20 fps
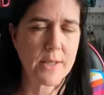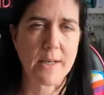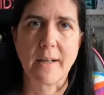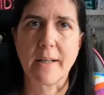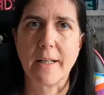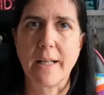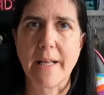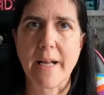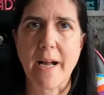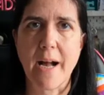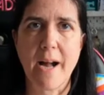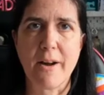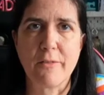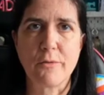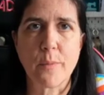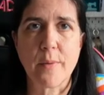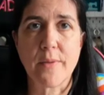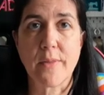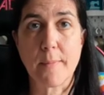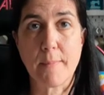luckily I
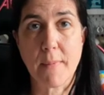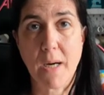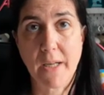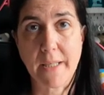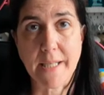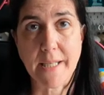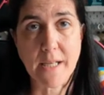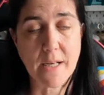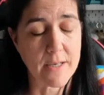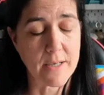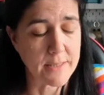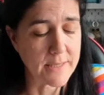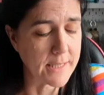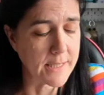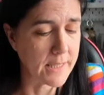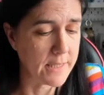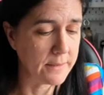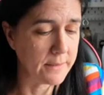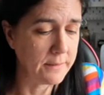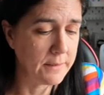have with the Marnie
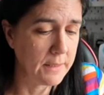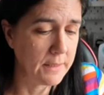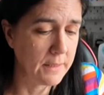cardigan,